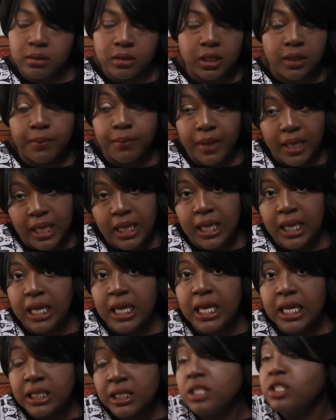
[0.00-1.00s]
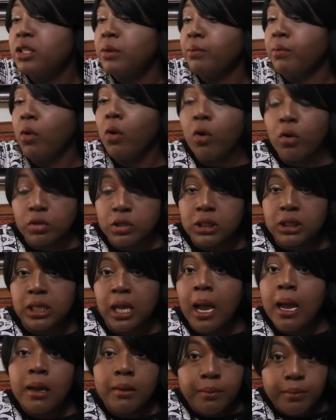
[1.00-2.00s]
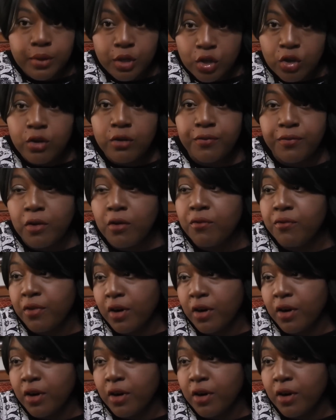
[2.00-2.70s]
to me is the most beautiful